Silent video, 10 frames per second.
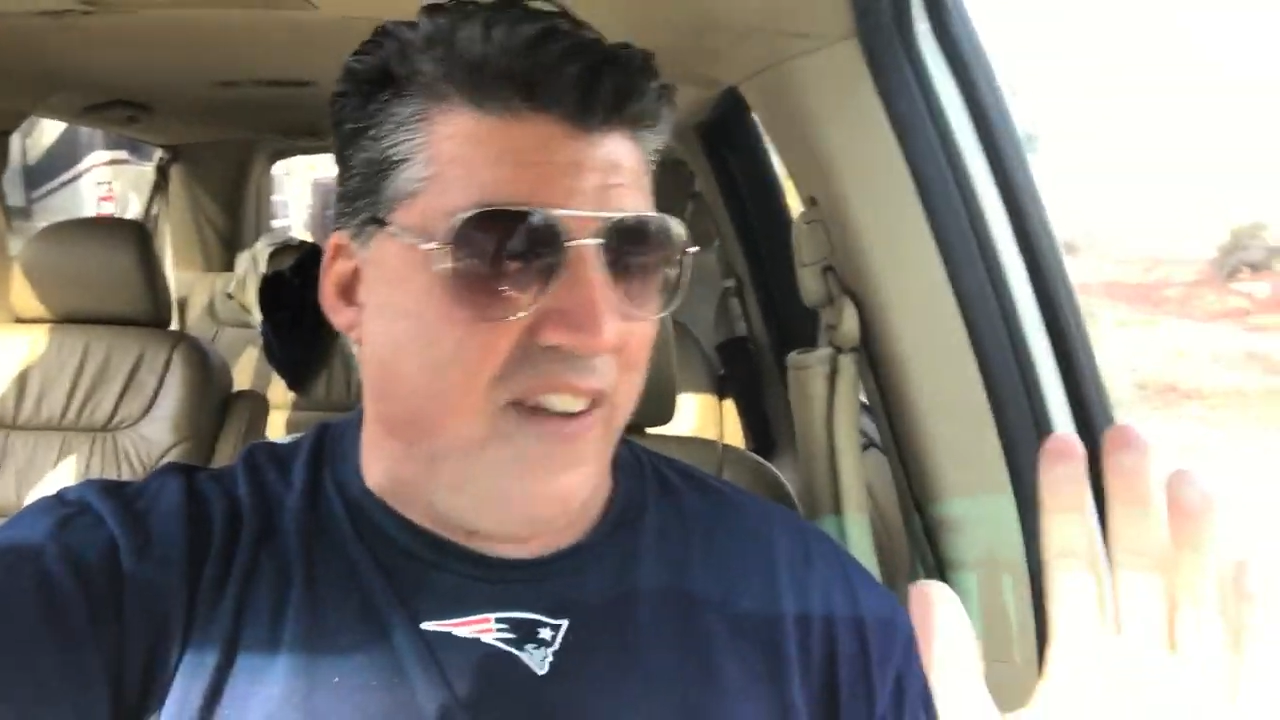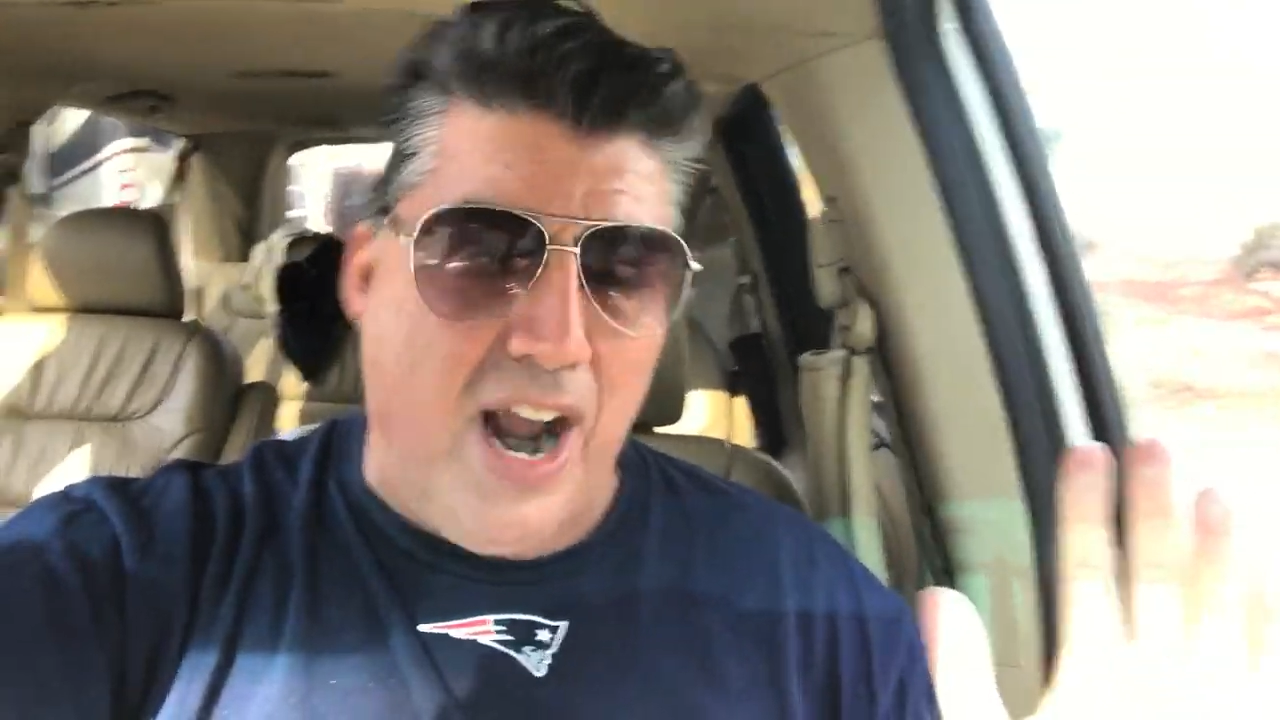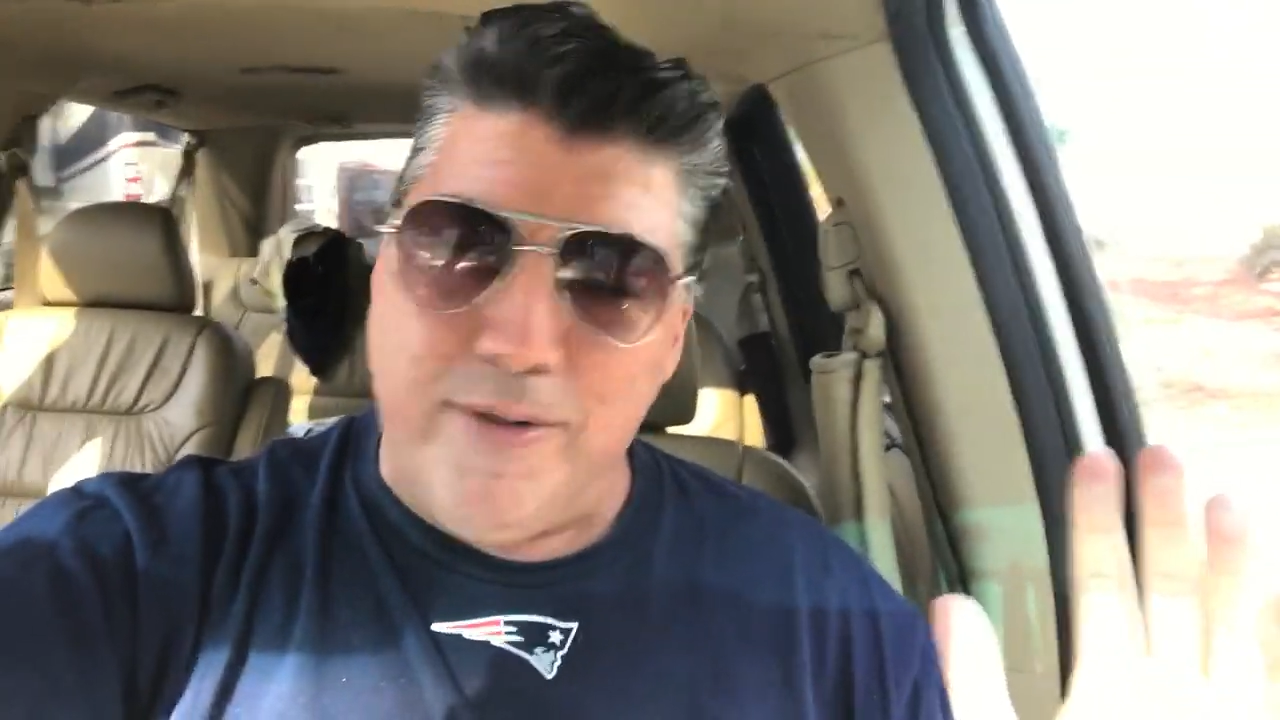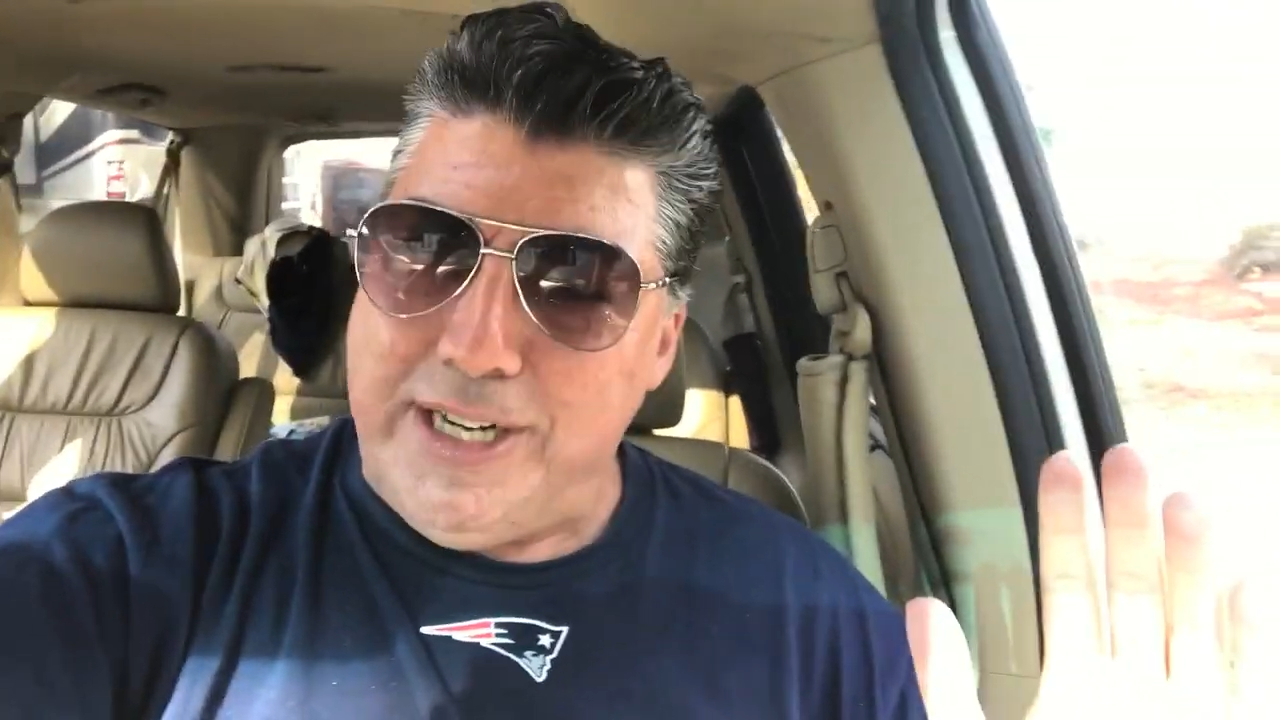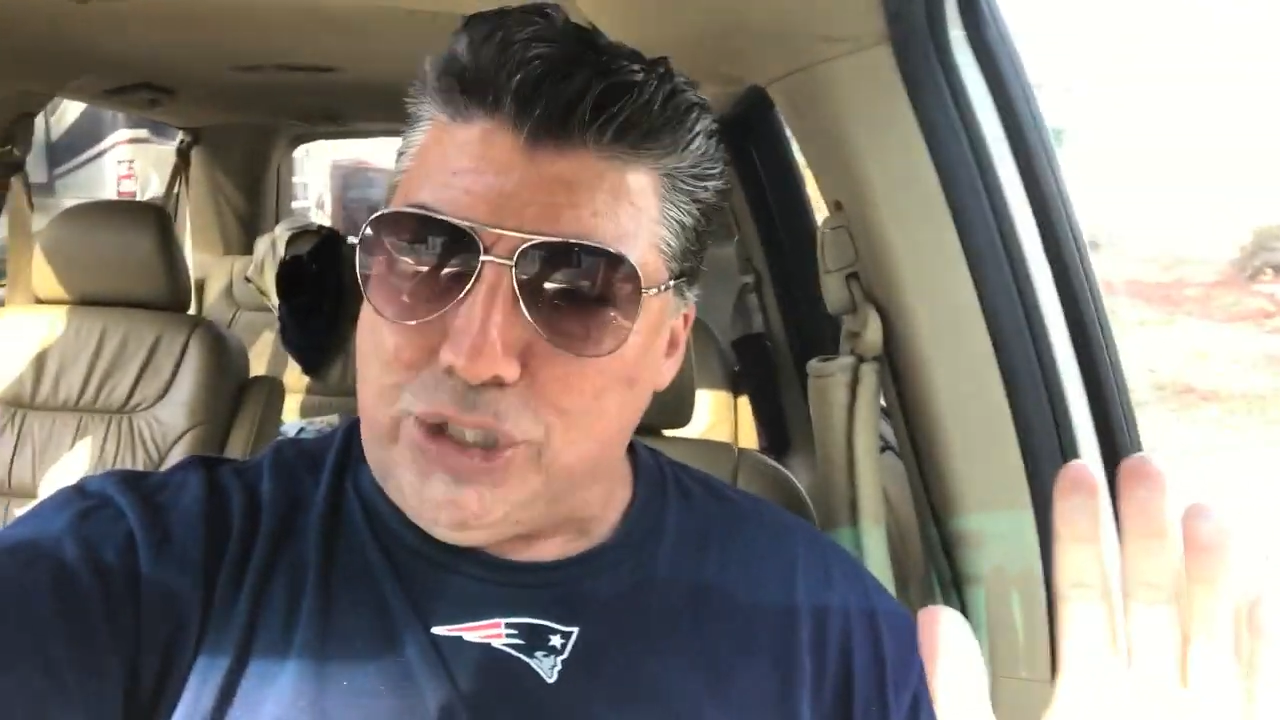I
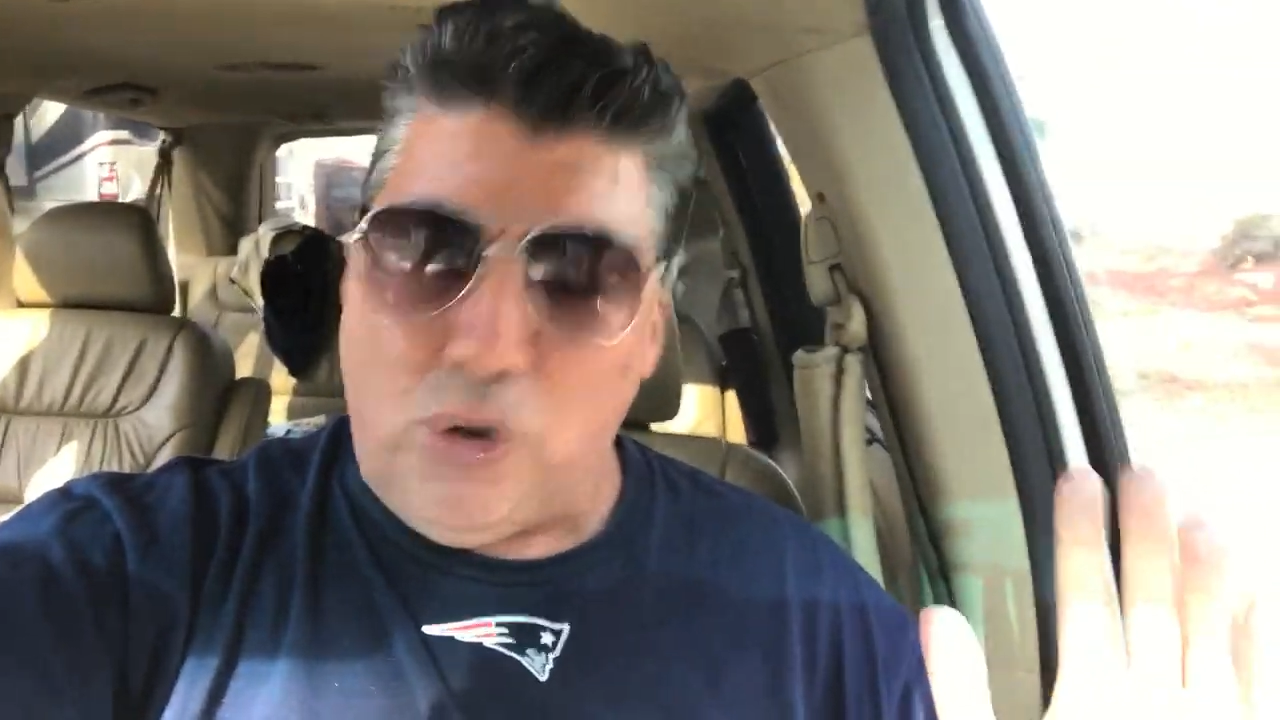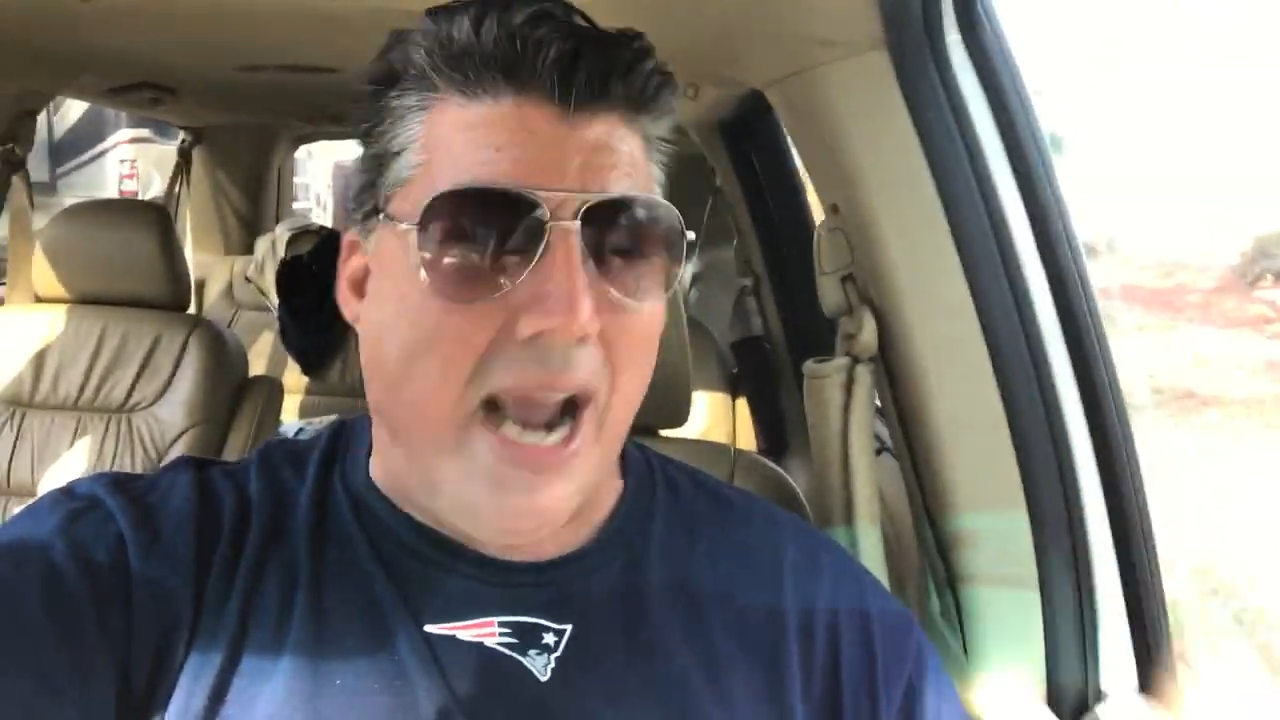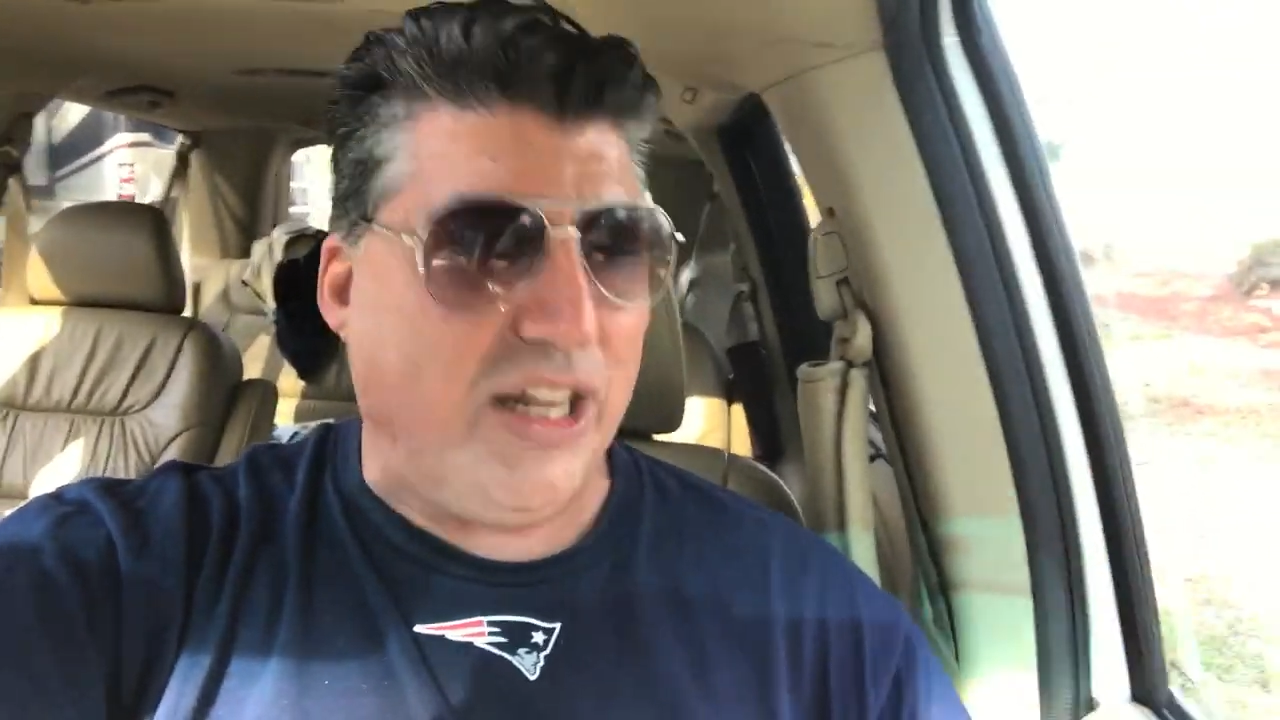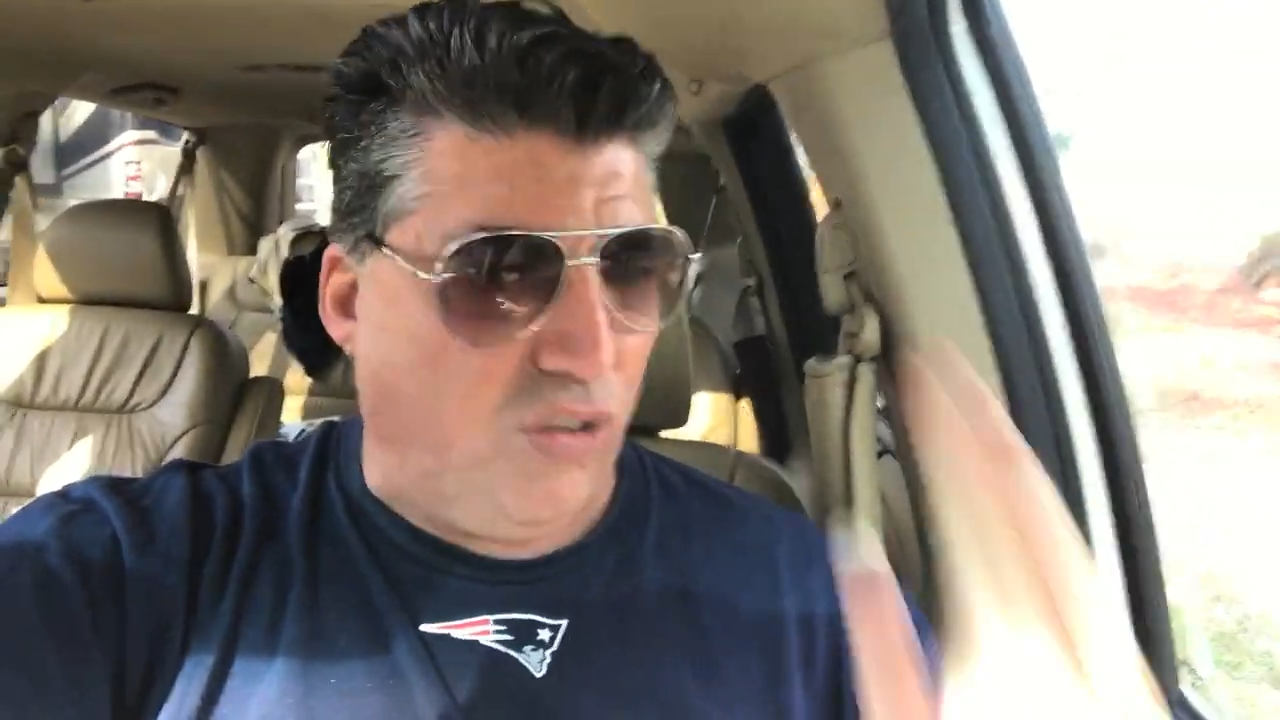already tried